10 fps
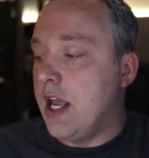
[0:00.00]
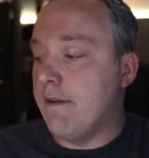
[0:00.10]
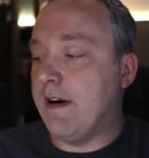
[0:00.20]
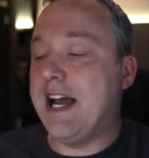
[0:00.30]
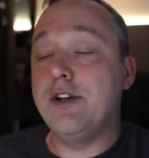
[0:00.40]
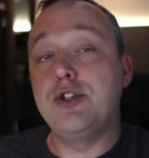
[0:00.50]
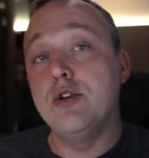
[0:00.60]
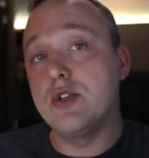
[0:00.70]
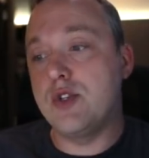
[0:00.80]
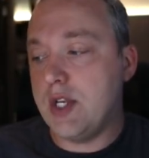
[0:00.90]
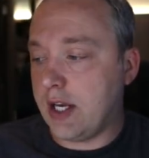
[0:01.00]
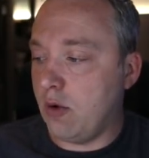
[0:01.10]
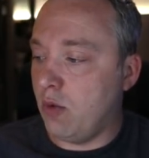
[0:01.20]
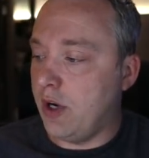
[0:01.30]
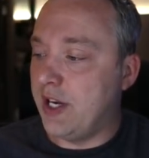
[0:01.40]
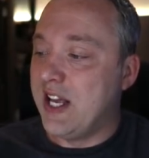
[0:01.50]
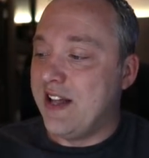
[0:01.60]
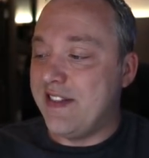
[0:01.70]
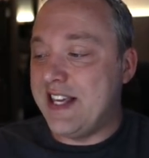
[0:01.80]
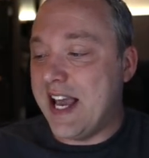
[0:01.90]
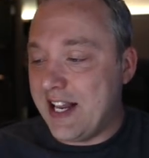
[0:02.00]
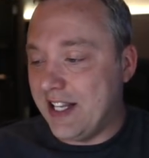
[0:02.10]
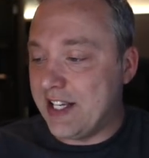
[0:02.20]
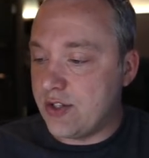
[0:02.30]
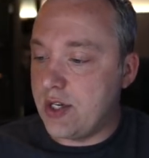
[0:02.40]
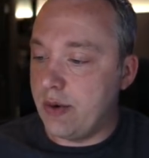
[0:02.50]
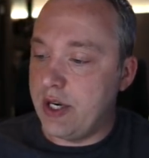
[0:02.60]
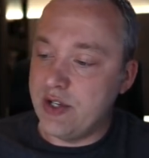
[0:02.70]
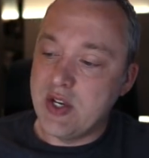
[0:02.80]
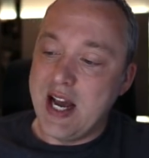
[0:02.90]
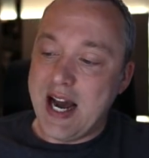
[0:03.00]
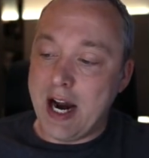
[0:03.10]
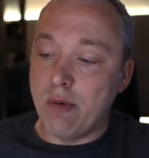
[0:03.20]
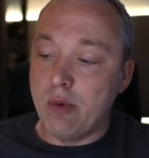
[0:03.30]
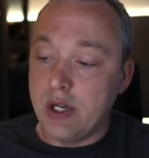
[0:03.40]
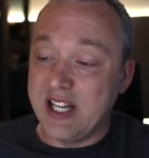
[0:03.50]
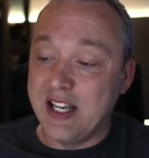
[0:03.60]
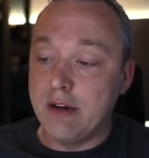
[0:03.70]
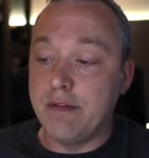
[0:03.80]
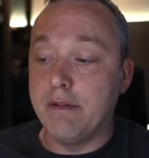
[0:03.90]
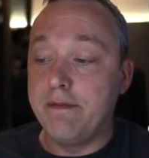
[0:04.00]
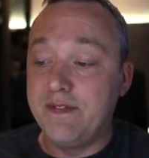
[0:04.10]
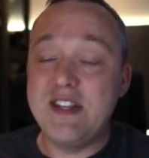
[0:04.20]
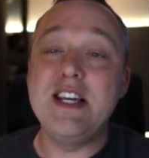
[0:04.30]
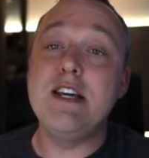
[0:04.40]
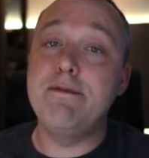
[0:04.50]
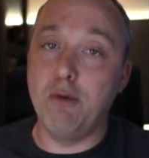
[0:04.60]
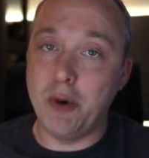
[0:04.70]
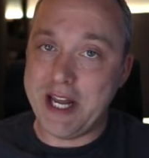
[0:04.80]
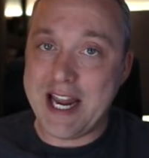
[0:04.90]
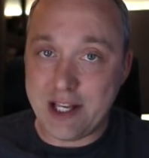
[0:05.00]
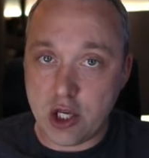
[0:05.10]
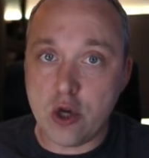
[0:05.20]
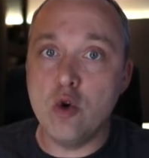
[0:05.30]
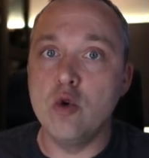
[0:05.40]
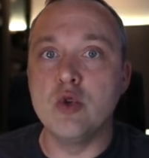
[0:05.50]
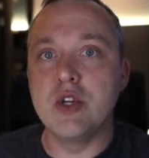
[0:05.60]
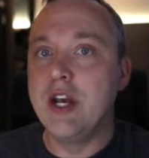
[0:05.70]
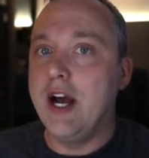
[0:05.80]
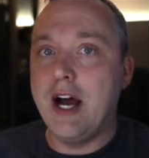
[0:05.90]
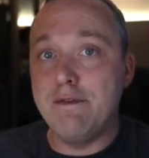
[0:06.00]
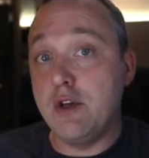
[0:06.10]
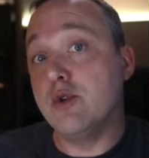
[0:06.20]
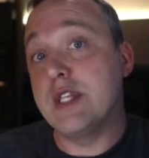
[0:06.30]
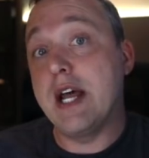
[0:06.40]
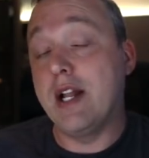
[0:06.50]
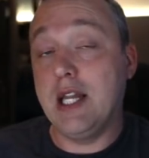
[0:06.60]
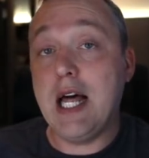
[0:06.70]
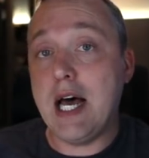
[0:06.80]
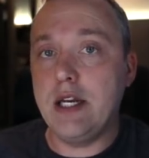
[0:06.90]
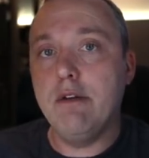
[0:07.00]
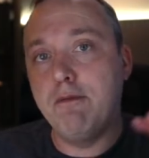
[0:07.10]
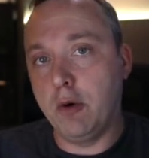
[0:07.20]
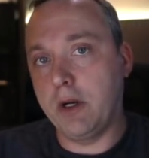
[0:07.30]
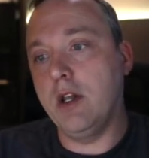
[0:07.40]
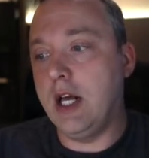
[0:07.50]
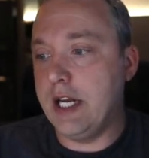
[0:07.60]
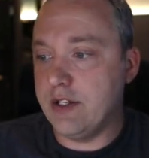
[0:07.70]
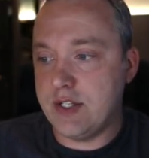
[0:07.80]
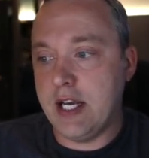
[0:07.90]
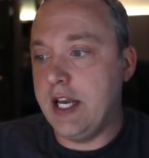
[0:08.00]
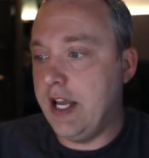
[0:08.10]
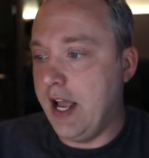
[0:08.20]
If I had to choose a second one, the Yealink series, I really love the P forty-eight U's. I've used that a lot for a client site,